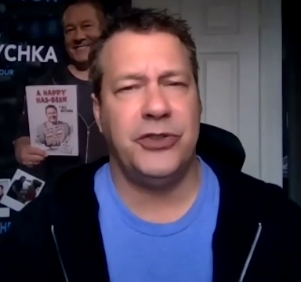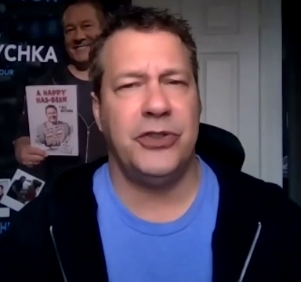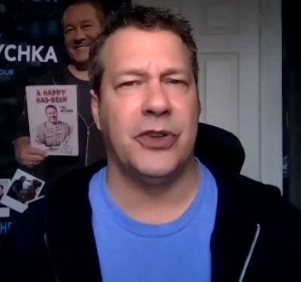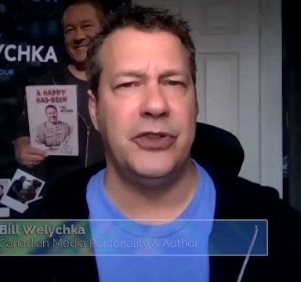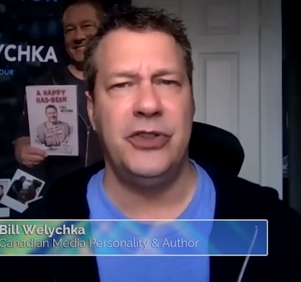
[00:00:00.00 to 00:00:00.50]

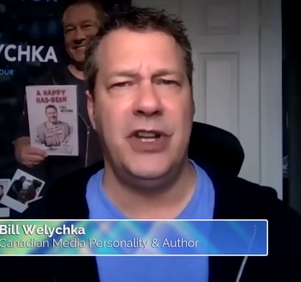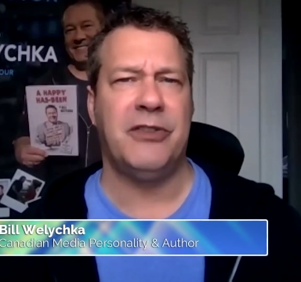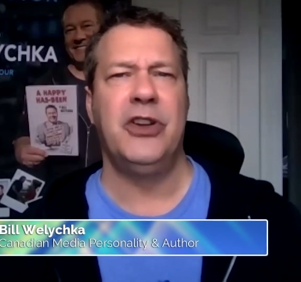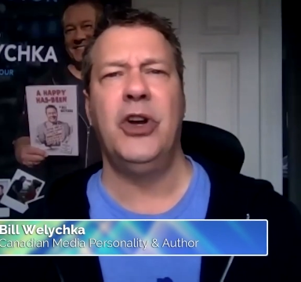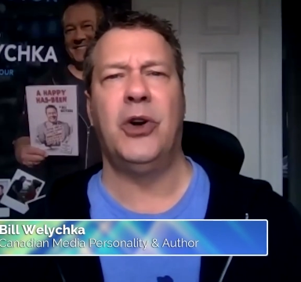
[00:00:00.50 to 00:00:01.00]
Speaker 1: true though. You
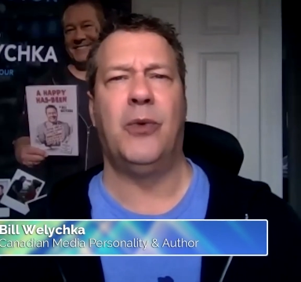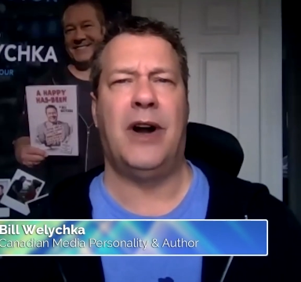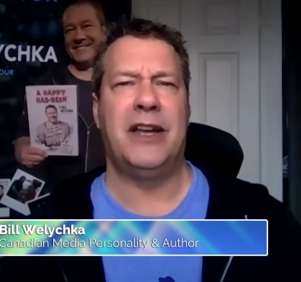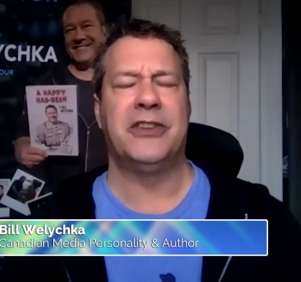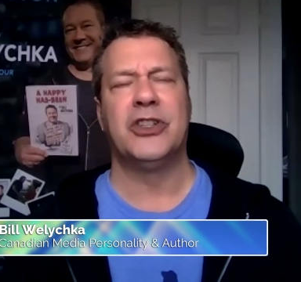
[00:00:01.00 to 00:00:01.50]
never know
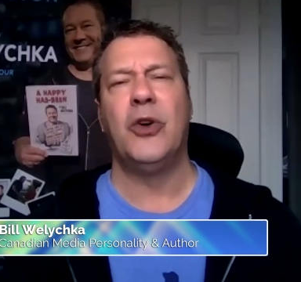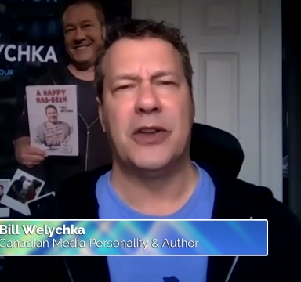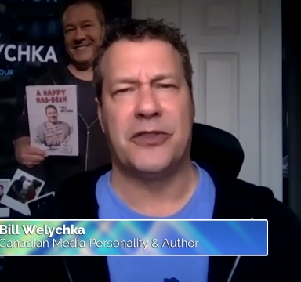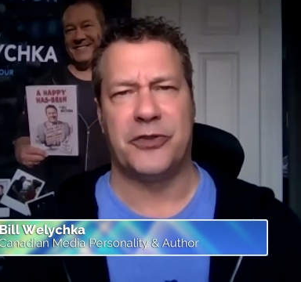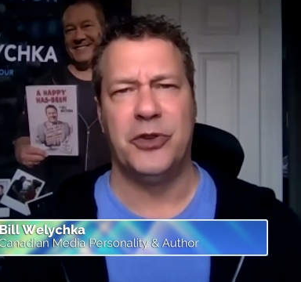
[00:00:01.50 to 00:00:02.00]
why you're
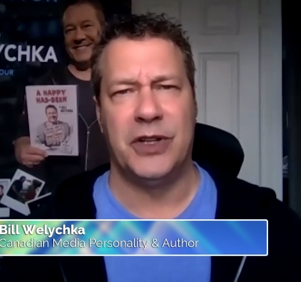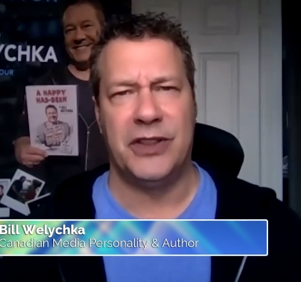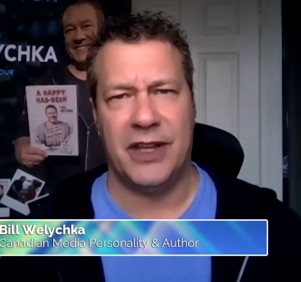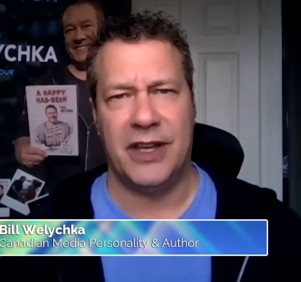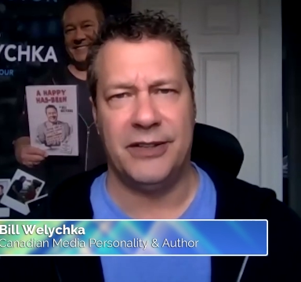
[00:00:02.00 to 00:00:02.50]
going through
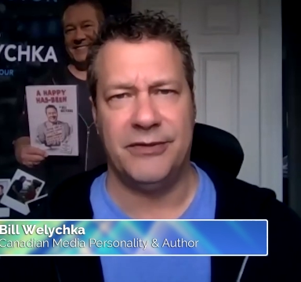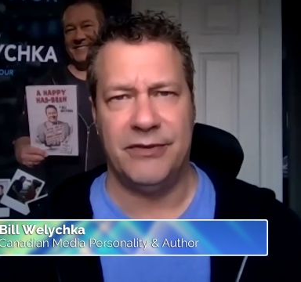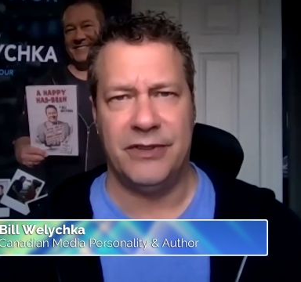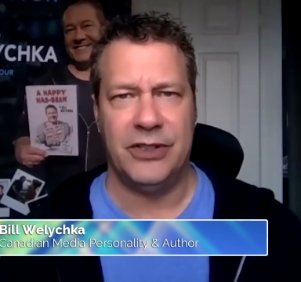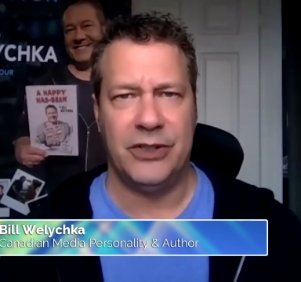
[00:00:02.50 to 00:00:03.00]
it. That
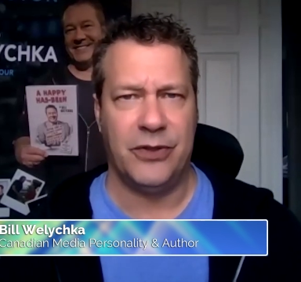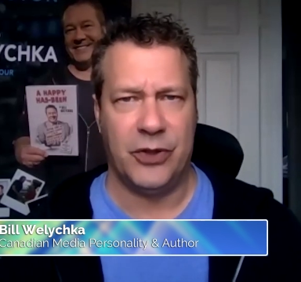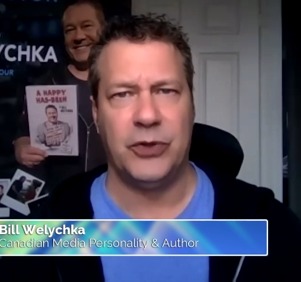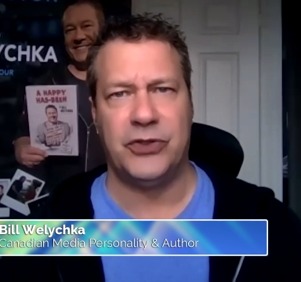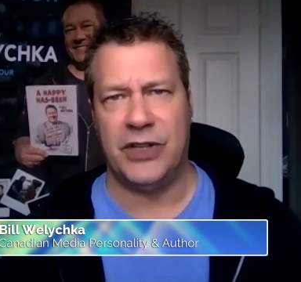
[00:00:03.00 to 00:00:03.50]
you know
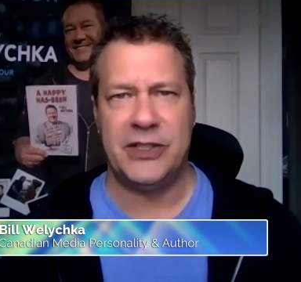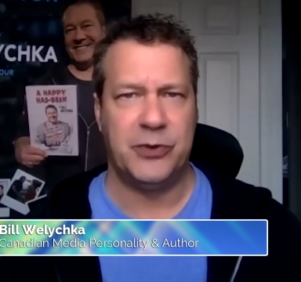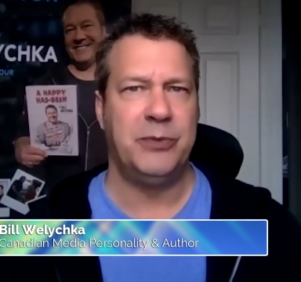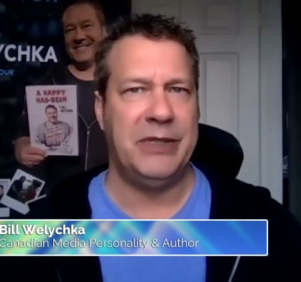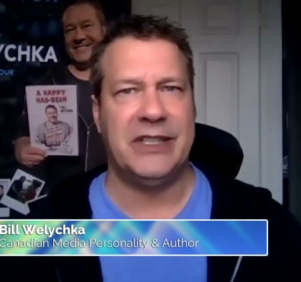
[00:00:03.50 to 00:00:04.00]
those days
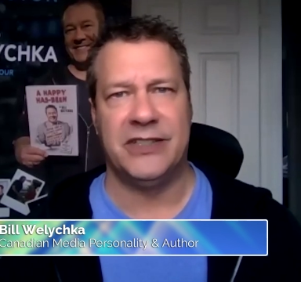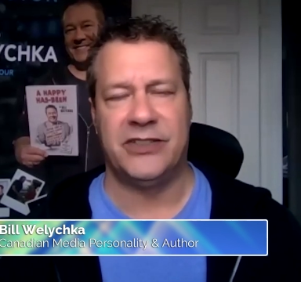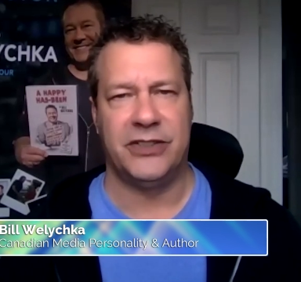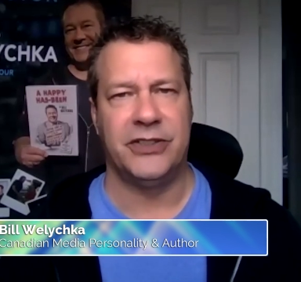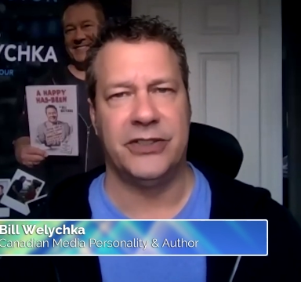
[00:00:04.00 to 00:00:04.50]
would be
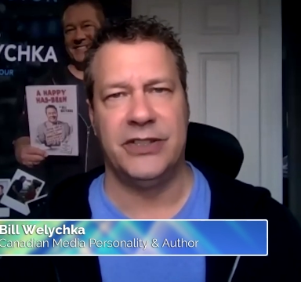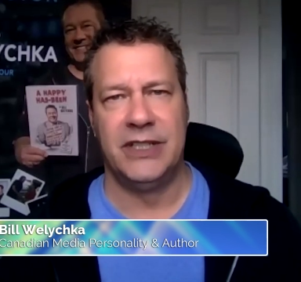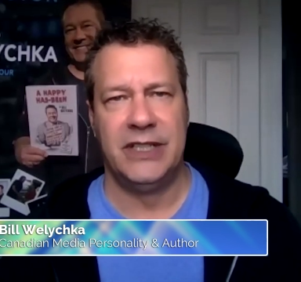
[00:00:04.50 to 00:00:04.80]
considered